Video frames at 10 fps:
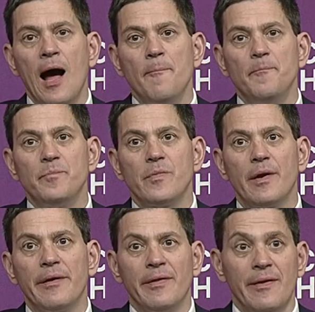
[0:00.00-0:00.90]
Um,
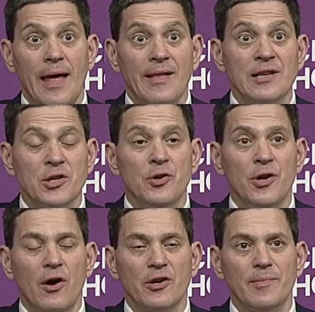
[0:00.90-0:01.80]
that, that's a
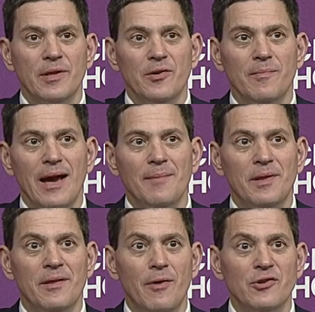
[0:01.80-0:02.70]
good argument that you made,
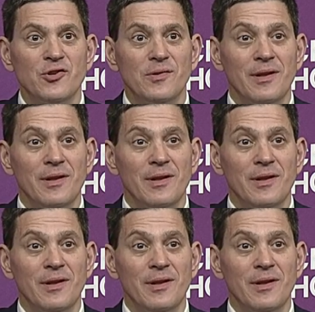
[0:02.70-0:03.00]
but the, Russian,